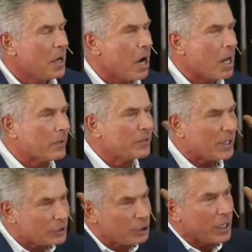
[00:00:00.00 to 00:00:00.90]
All of a
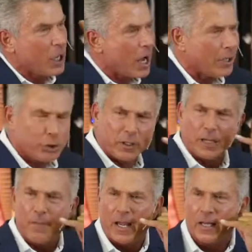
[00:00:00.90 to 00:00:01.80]
sudden she called, How'd you
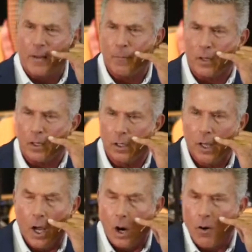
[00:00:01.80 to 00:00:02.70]
get my number?
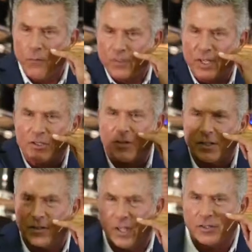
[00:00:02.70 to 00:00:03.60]
Oh, from such and
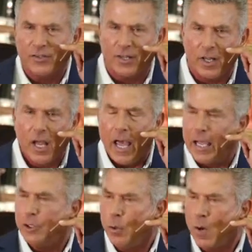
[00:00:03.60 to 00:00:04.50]
such and such and such.
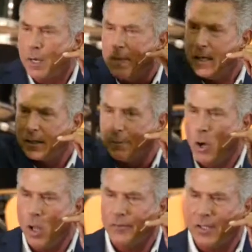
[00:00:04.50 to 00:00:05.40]
Hey, do you want to meet at the
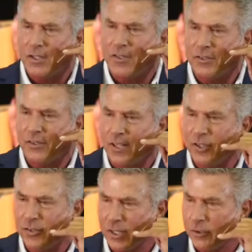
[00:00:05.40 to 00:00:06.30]
mall? Such and such and such
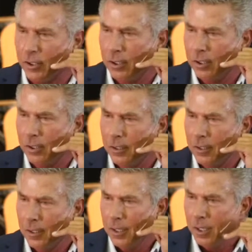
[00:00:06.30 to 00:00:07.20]
and such.
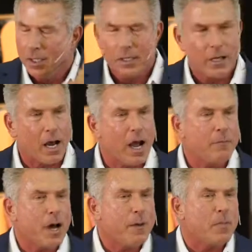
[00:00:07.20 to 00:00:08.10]
Now
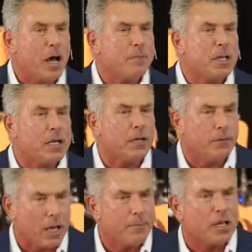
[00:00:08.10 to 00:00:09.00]
I'm, I'm, I'm, in a,
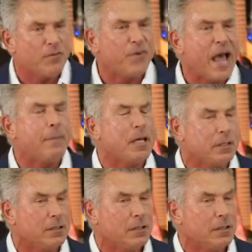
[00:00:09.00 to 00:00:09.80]
I'm in a famine.